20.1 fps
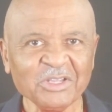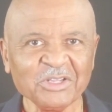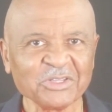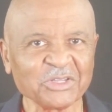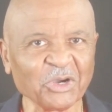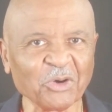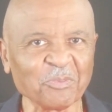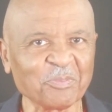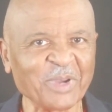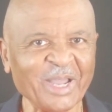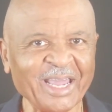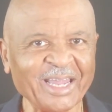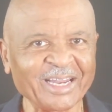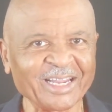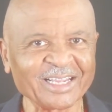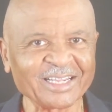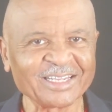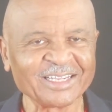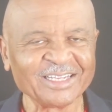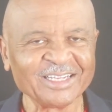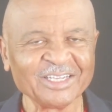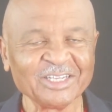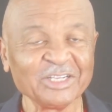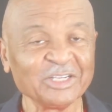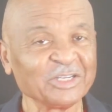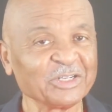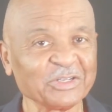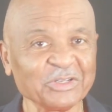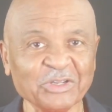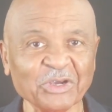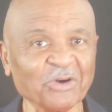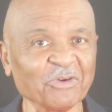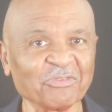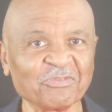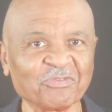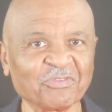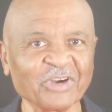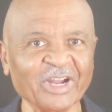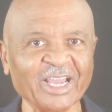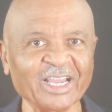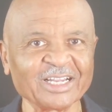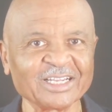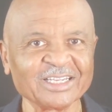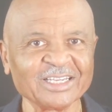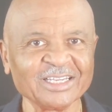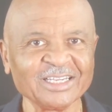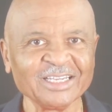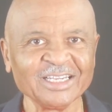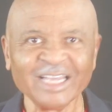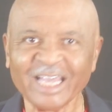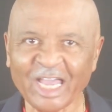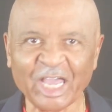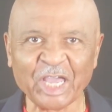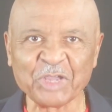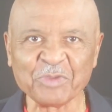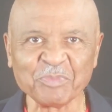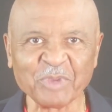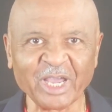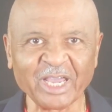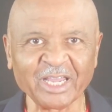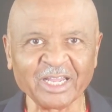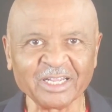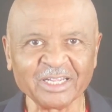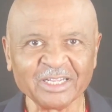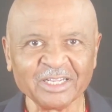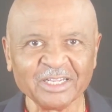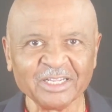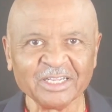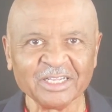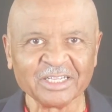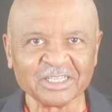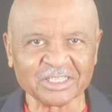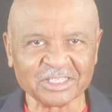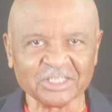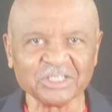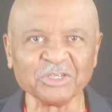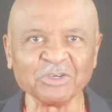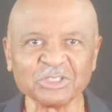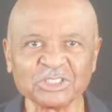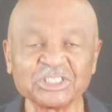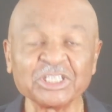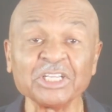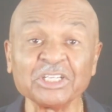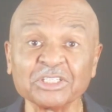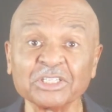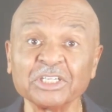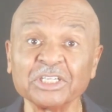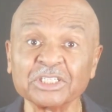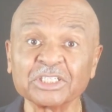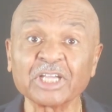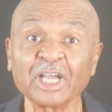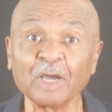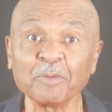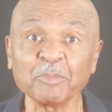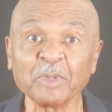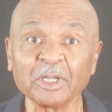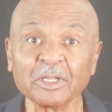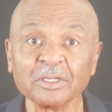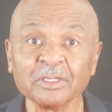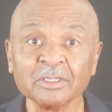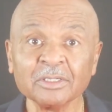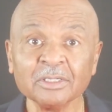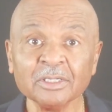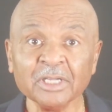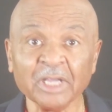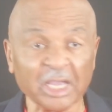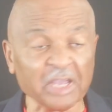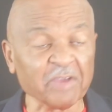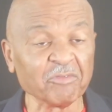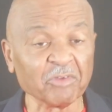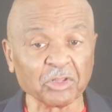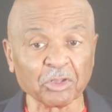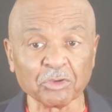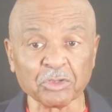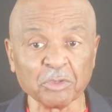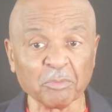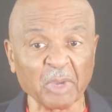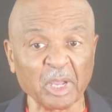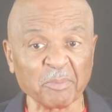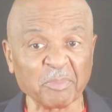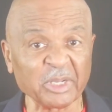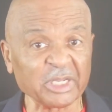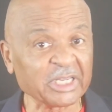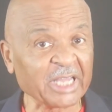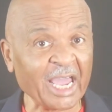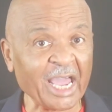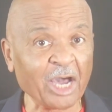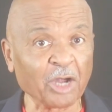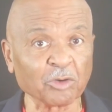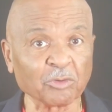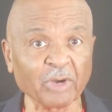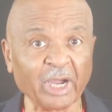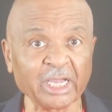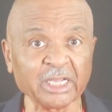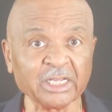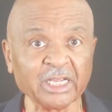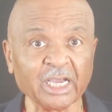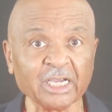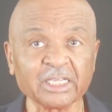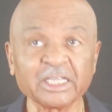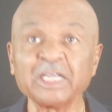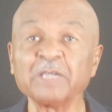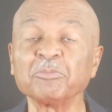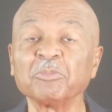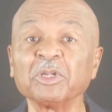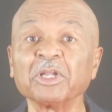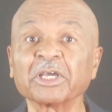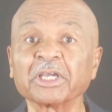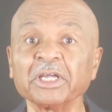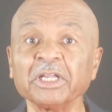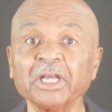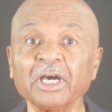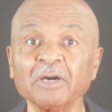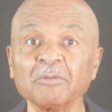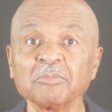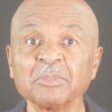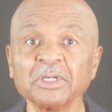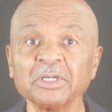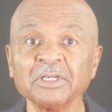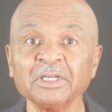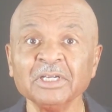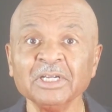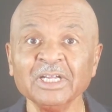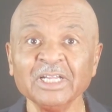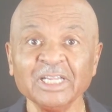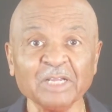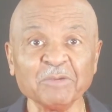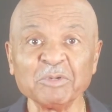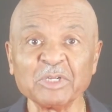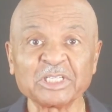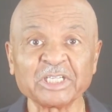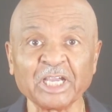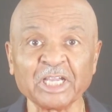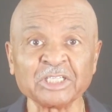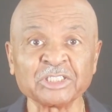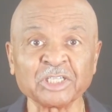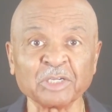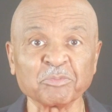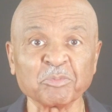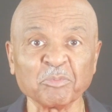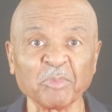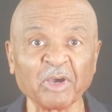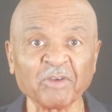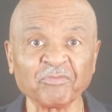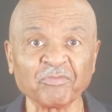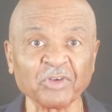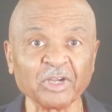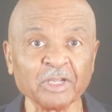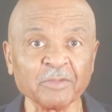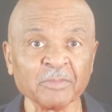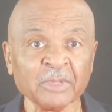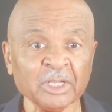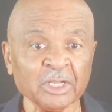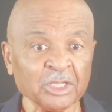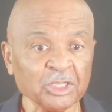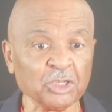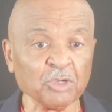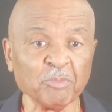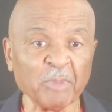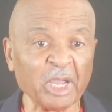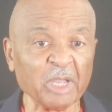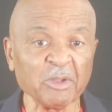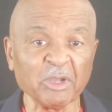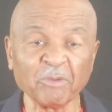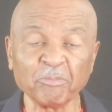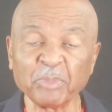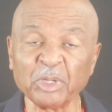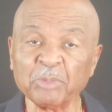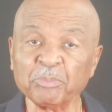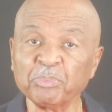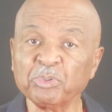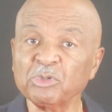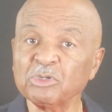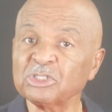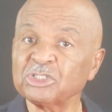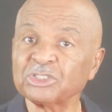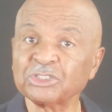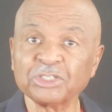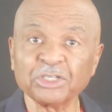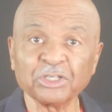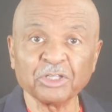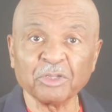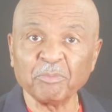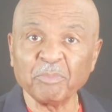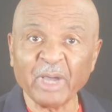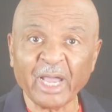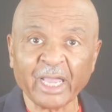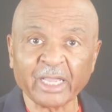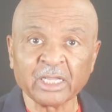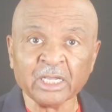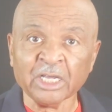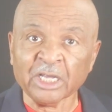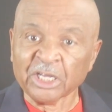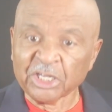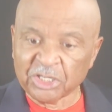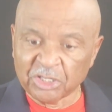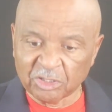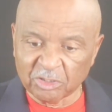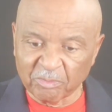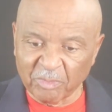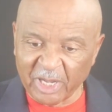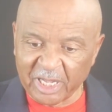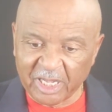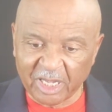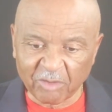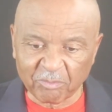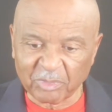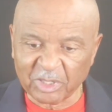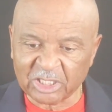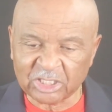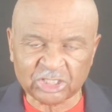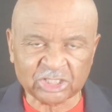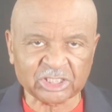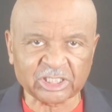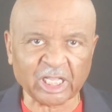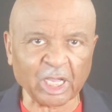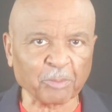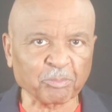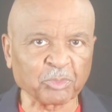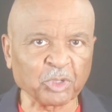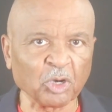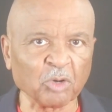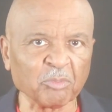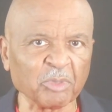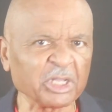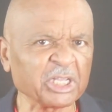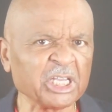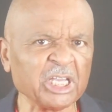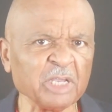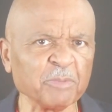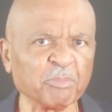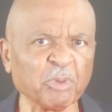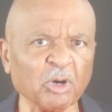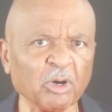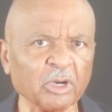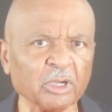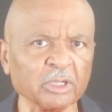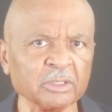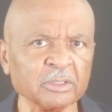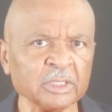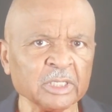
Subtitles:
Don't panic. Don't fret. Amen. Your season is coming. Even though you may be down right now, keep looking up. Let me tell you something, my friend. You may have been pushed to the back. You may have been stepped on, but keep on.